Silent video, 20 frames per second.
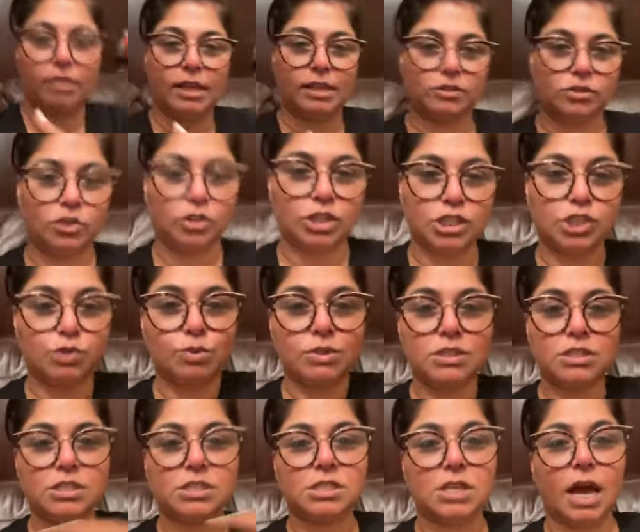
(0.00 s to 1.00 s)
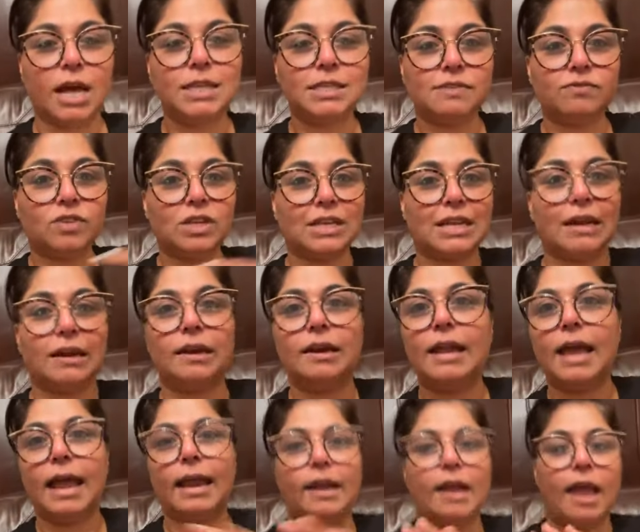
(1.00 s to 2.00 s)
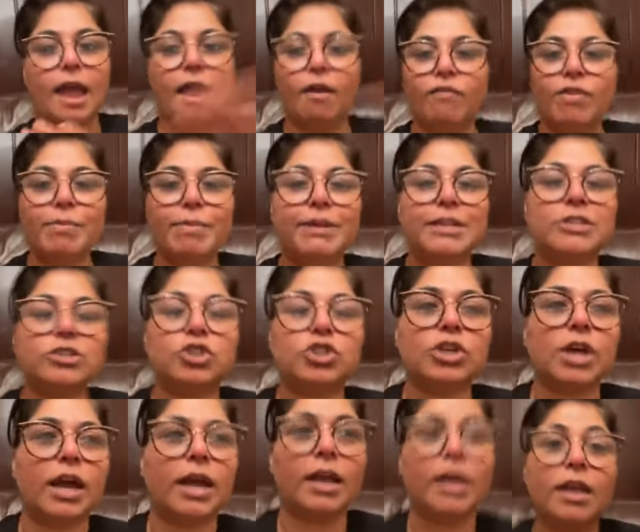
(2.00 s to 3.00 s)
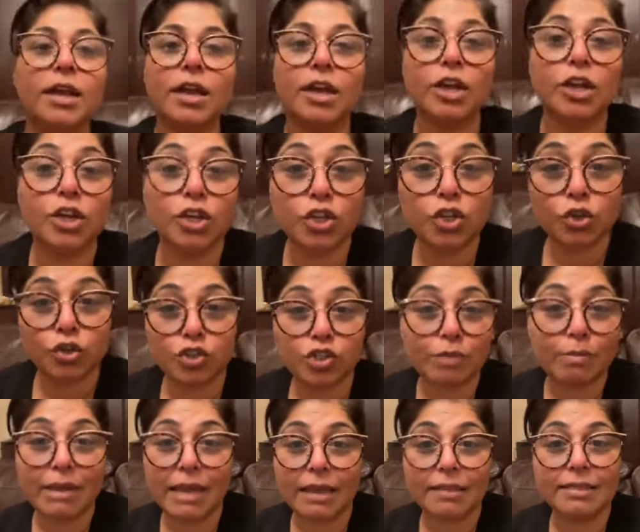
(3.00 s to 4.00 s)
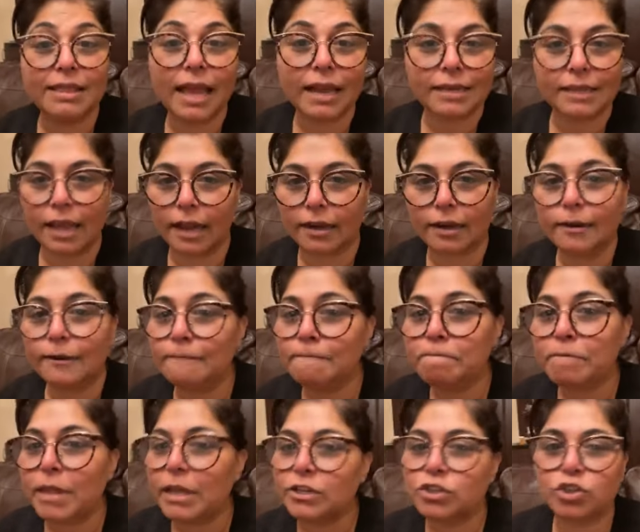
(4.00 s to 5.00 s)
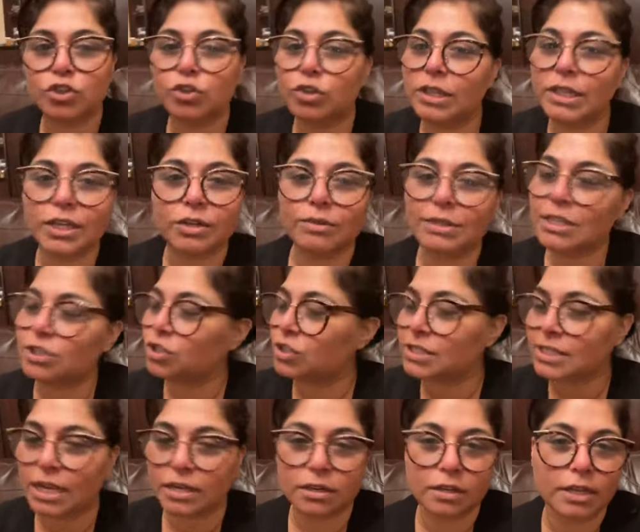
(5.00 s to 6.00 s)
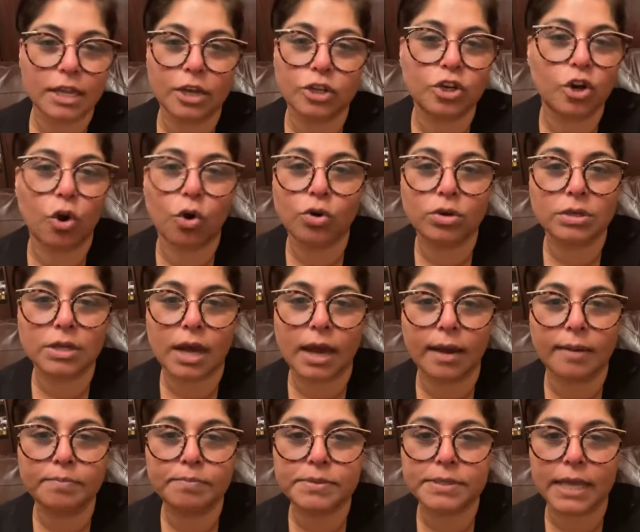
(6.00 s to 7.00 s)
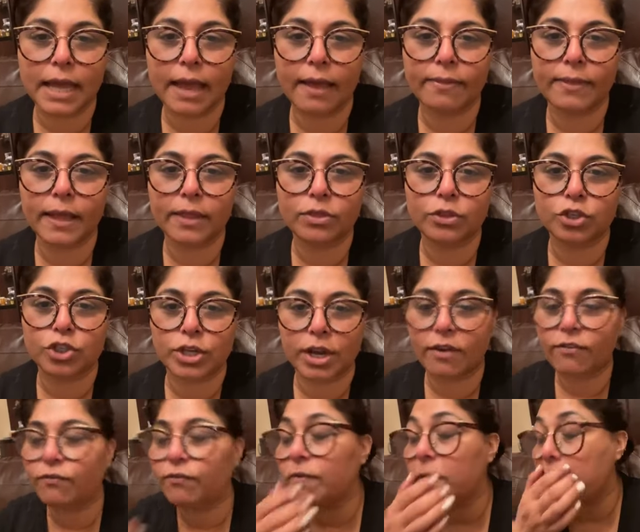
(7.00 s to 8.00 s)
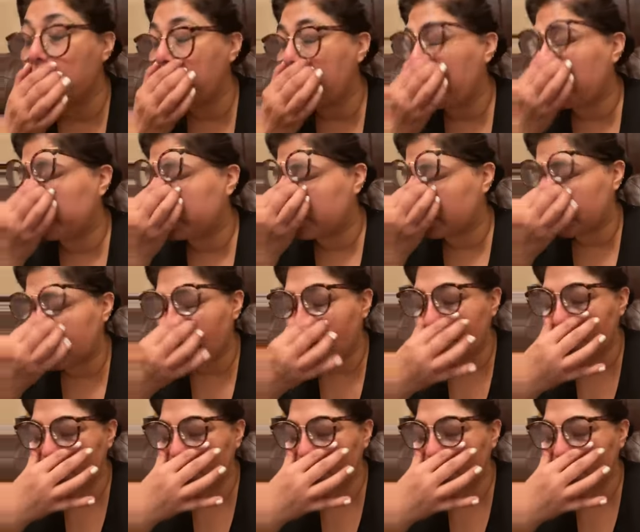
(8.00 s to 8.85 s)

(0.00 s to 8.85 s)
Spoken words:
Like, so this was the size of the kettle and everybody's chai used to be in that kettle. So you literally just had to get your own cups, and then the chef, so they had